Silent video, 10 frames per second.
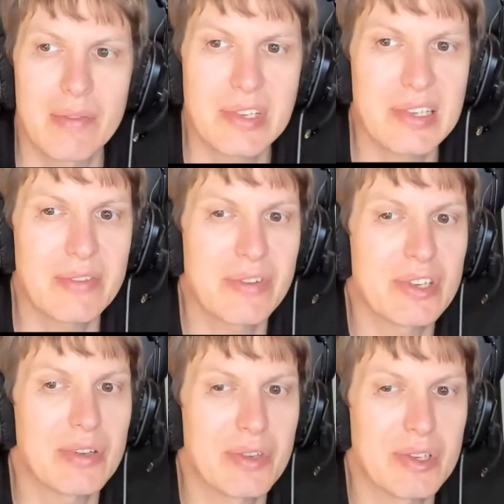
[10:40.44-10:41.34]
This is a
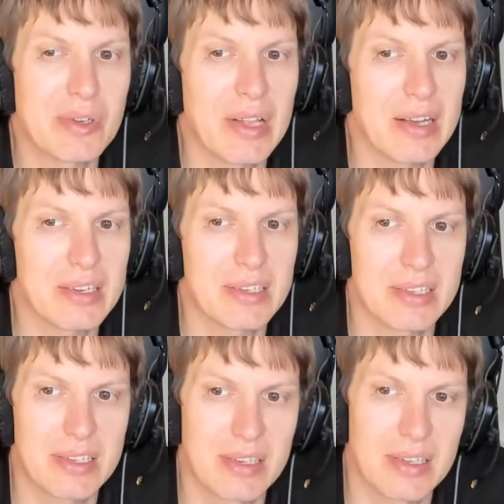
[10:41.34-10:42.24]

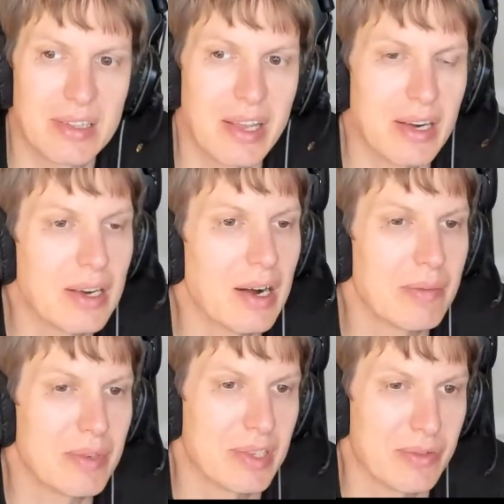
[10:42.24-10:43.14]
visualized datagram,
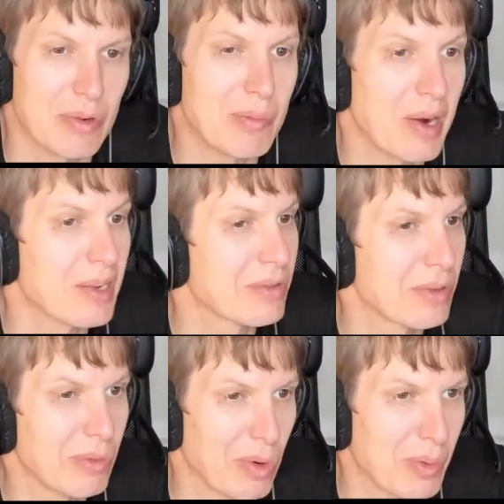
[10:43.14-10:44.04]
which is from
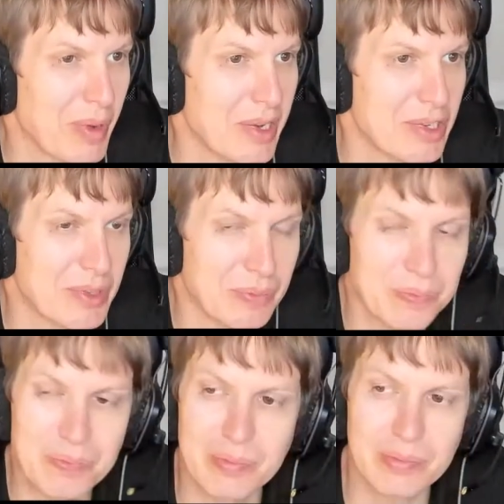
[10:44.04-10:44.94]
MySQL Workbench
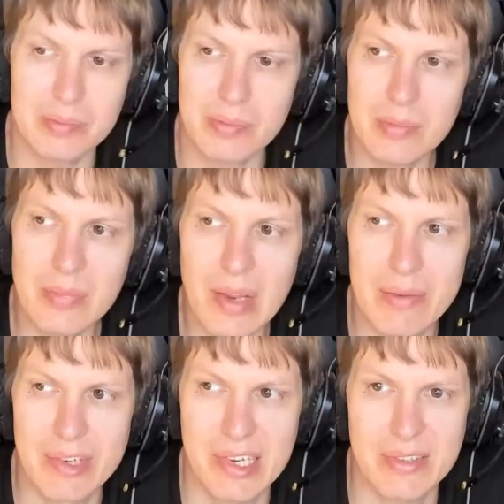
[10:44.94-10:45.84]

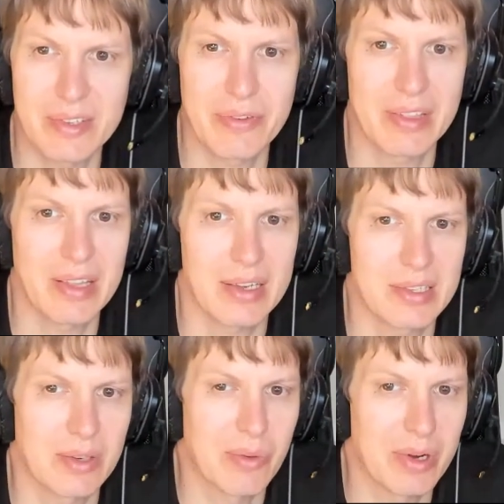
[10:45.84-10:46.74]
which has this
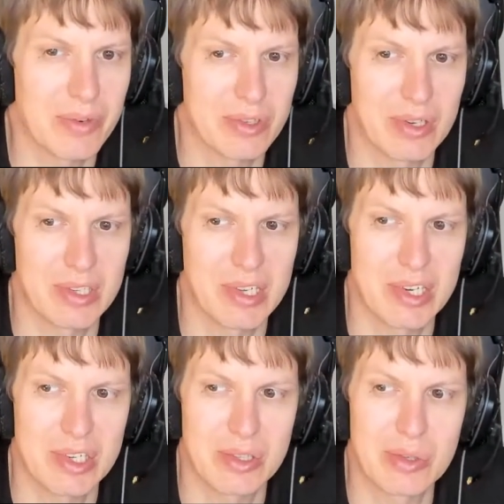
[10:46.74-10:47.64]
fantastic query
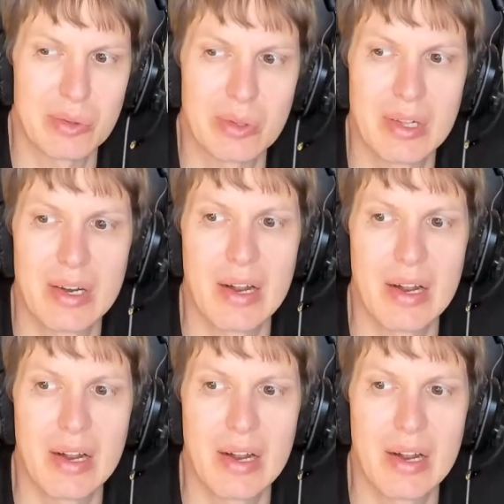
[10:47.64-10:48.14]
visualization tool.